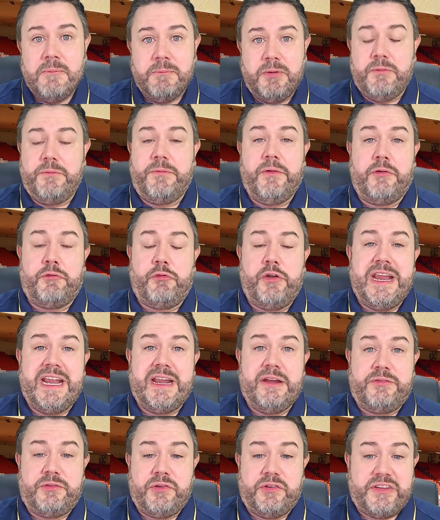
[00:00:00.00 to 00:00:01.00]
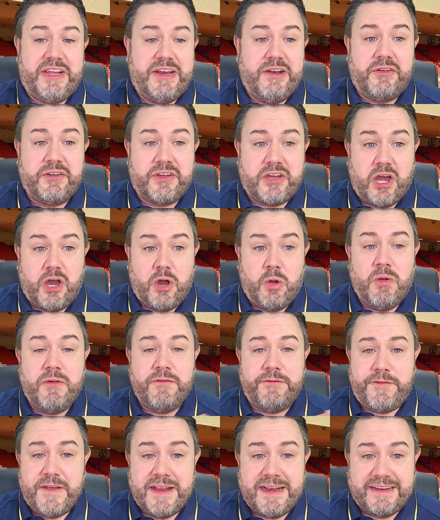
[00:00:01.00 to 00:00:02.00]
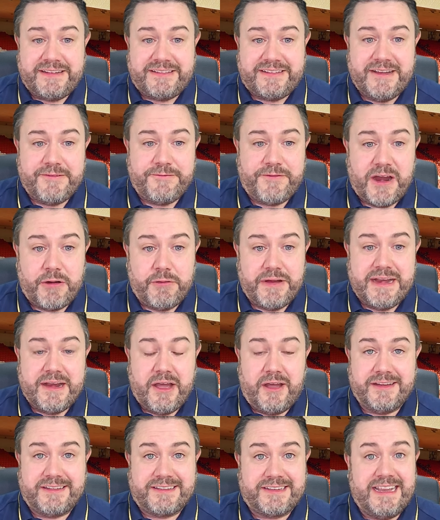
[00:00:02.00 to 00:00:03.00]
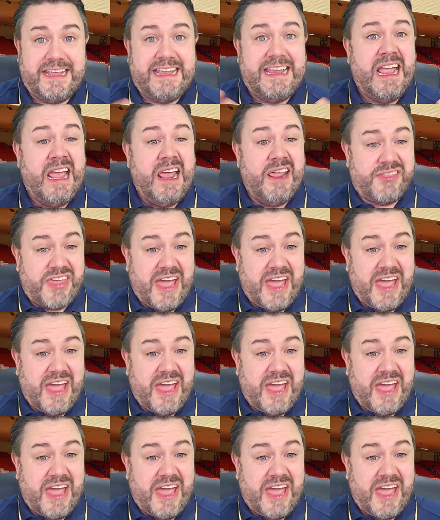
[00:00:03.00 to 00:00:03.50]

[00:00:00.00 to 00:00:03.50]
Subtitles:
But Rodrigues was in on goal, finished it very nicely.